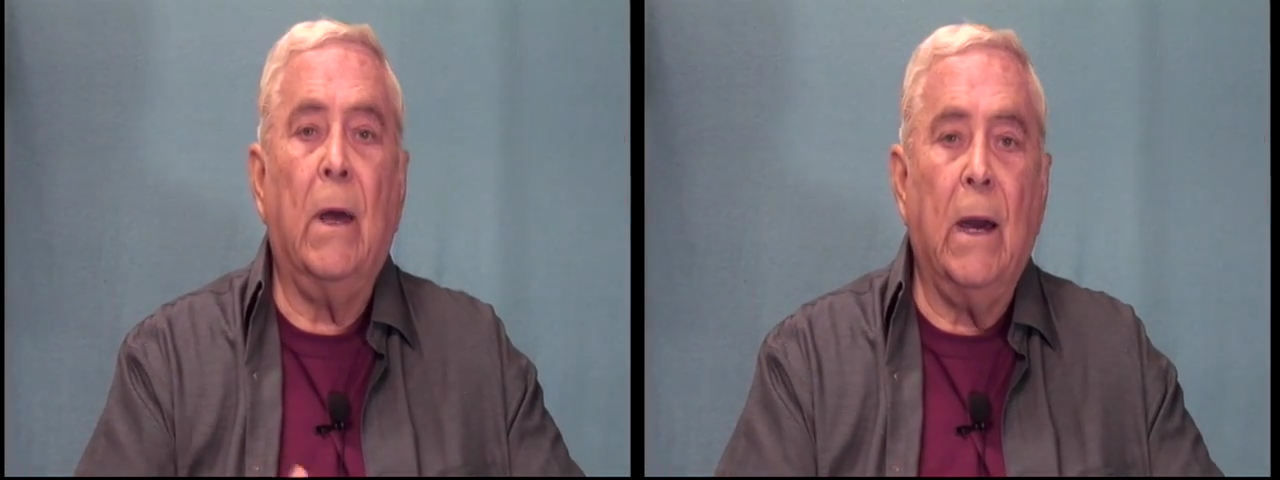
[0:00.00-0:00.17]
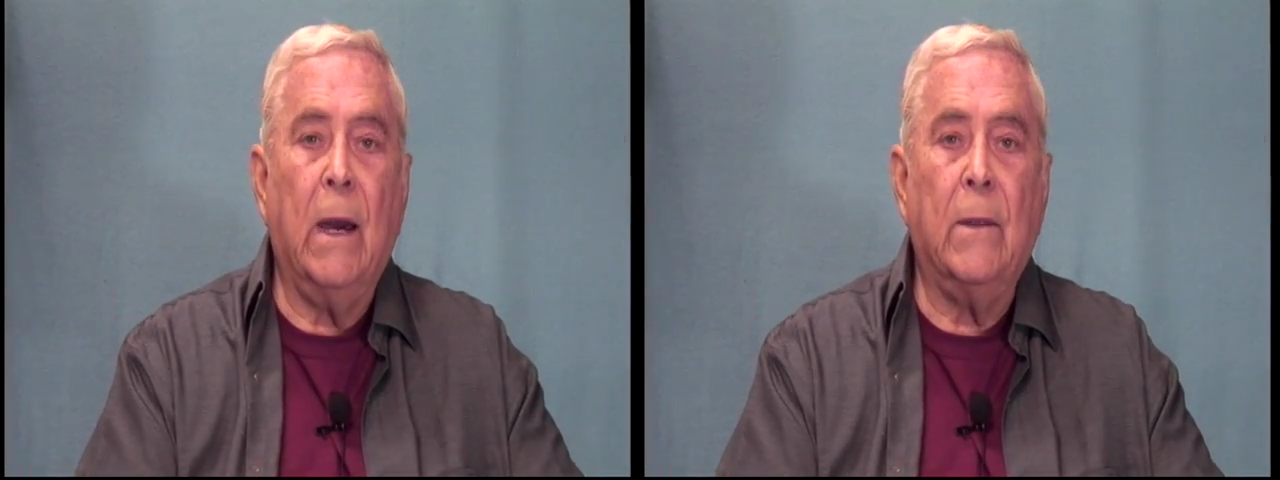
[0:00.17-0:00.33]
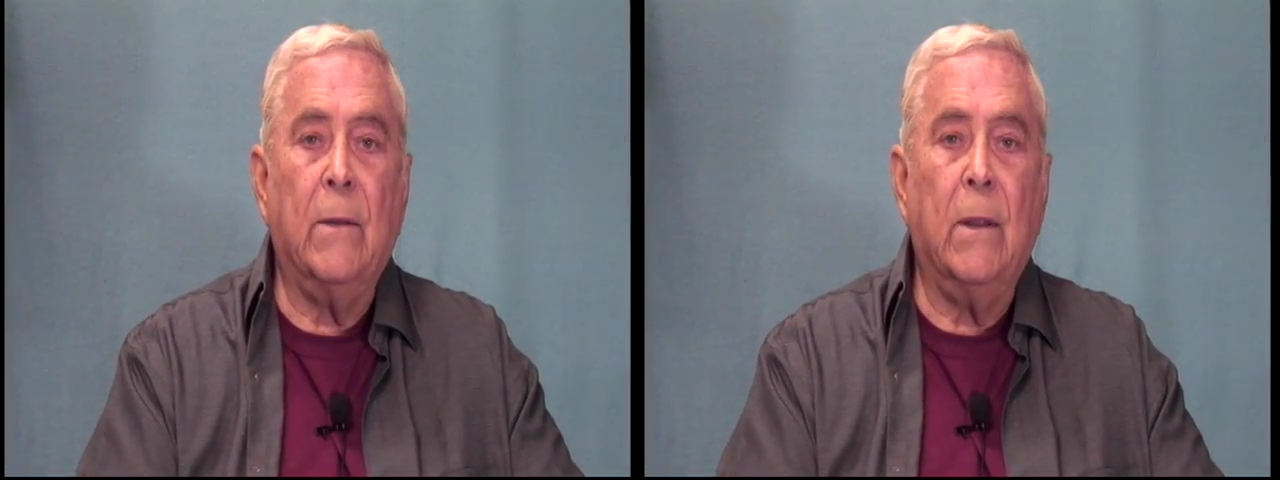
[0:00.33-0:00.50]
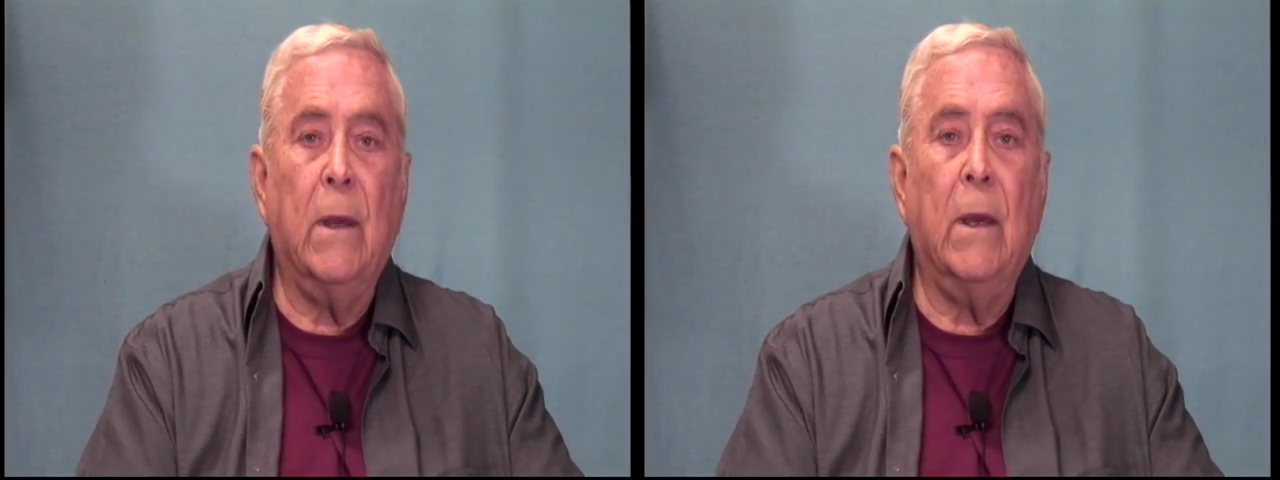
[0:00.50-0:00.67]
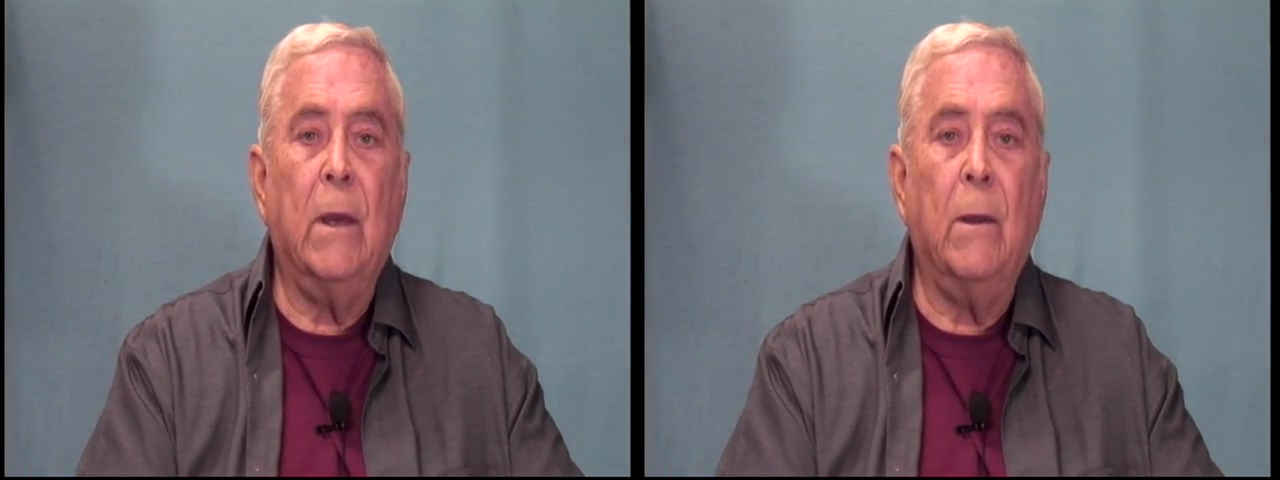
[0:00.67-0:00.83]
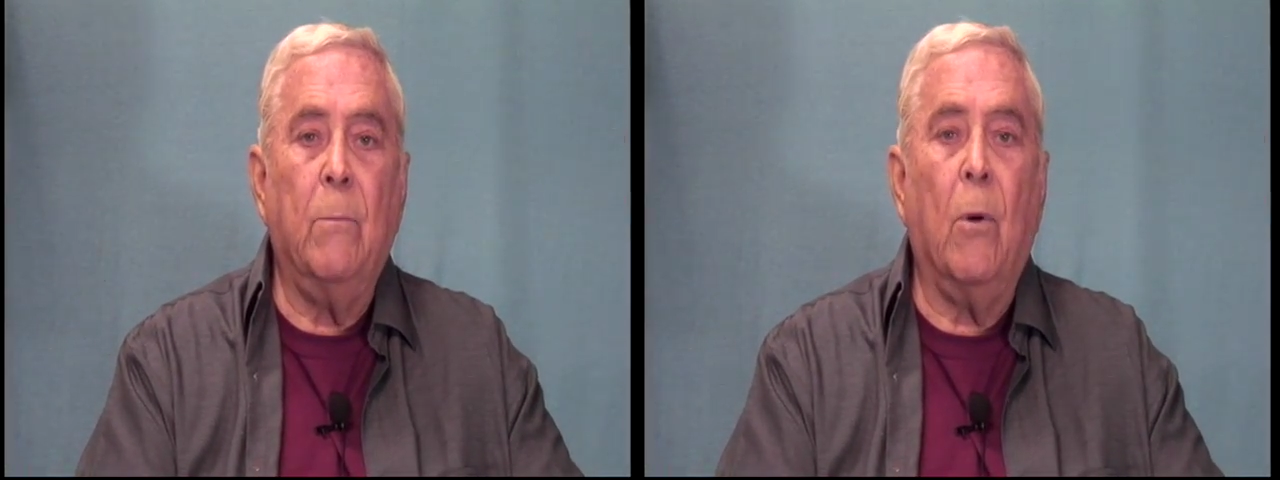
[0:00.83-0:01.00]
and
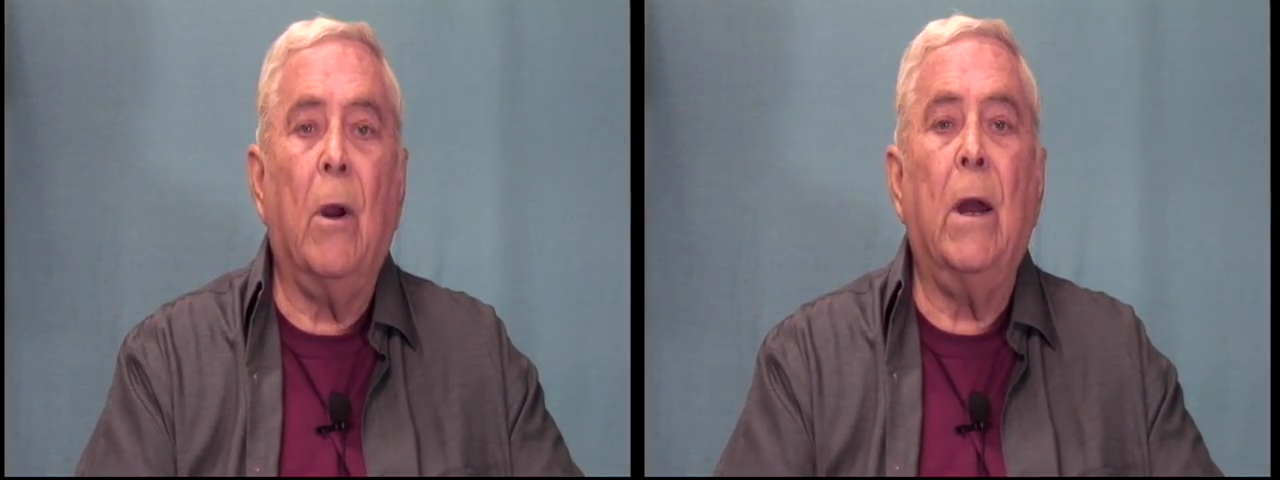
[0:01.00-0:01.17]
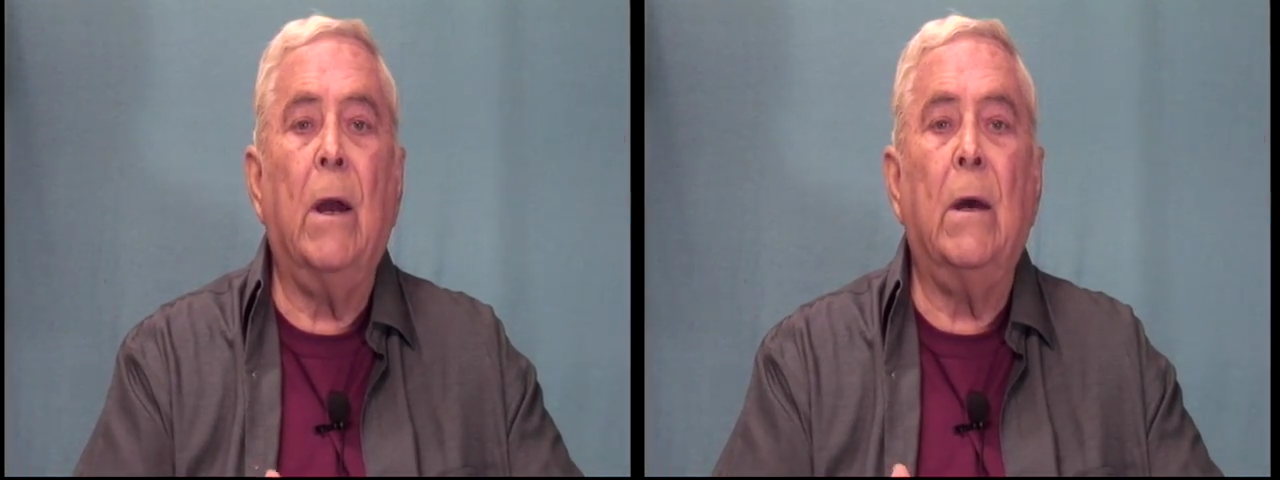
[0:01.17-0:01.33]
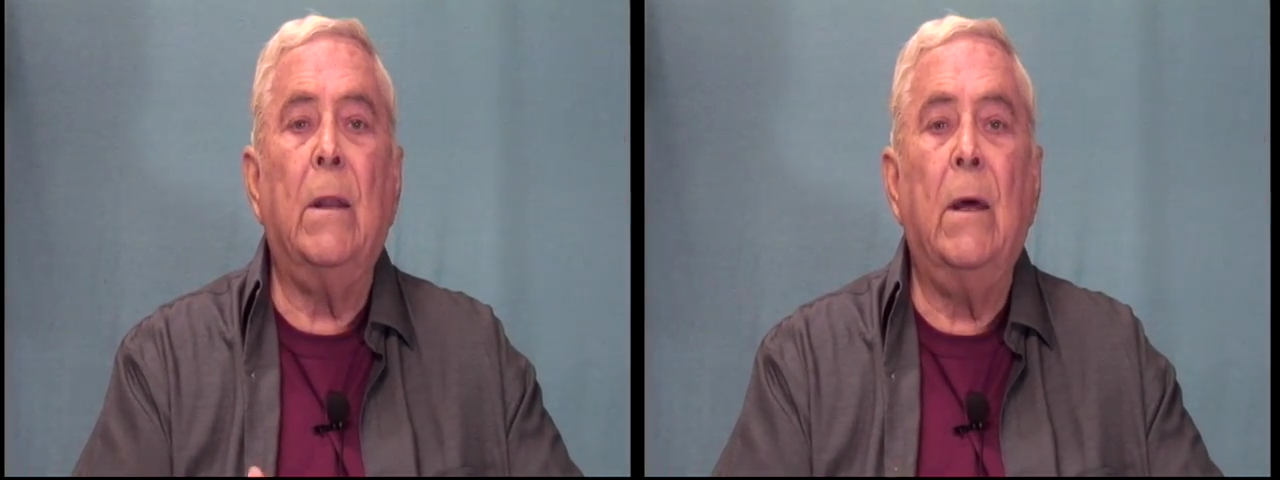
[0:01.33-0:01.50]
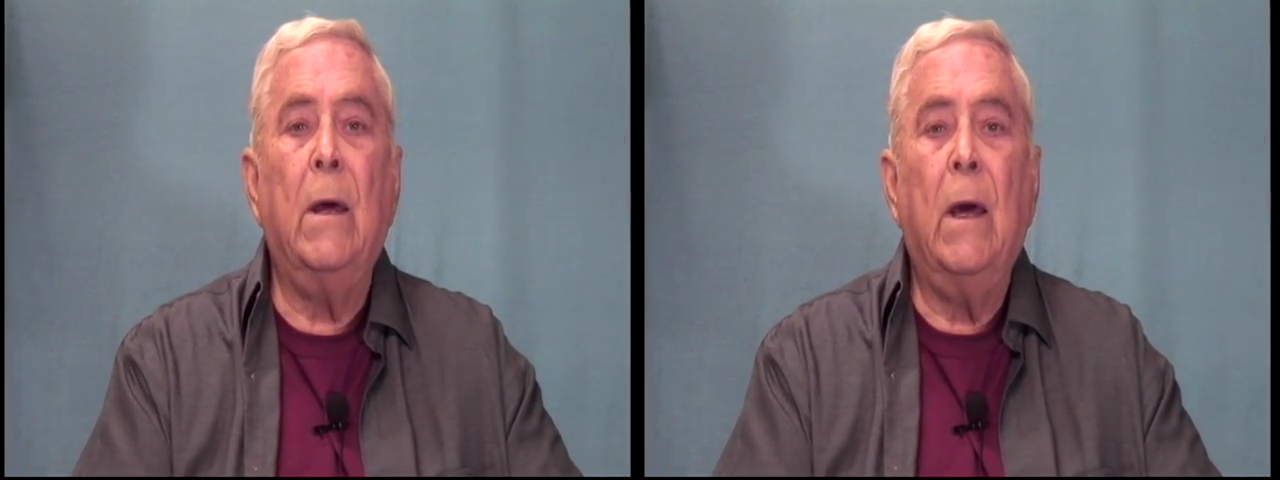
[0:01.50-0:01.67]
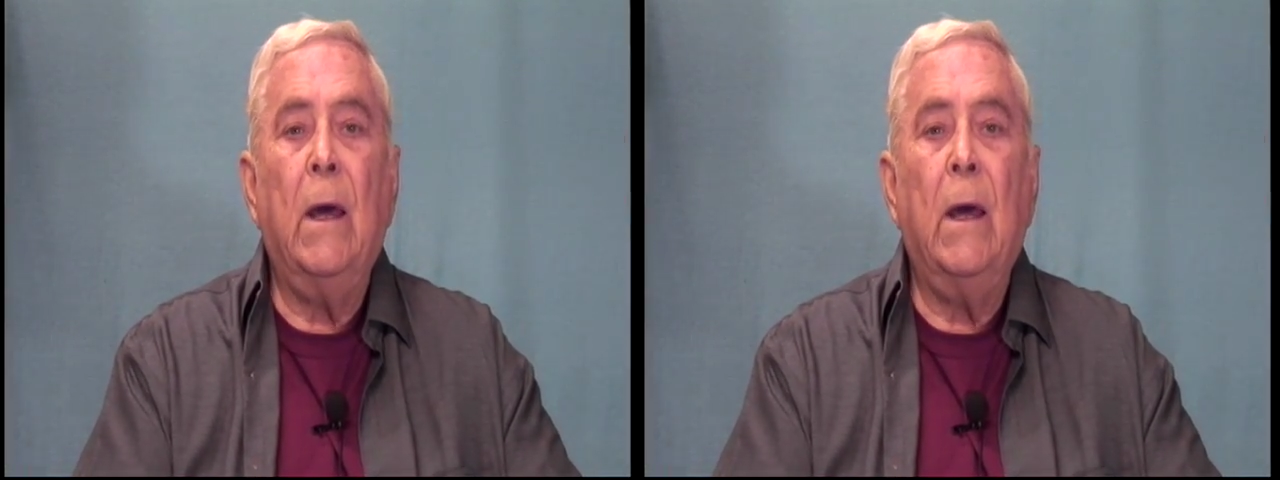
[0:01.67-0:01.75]
the bread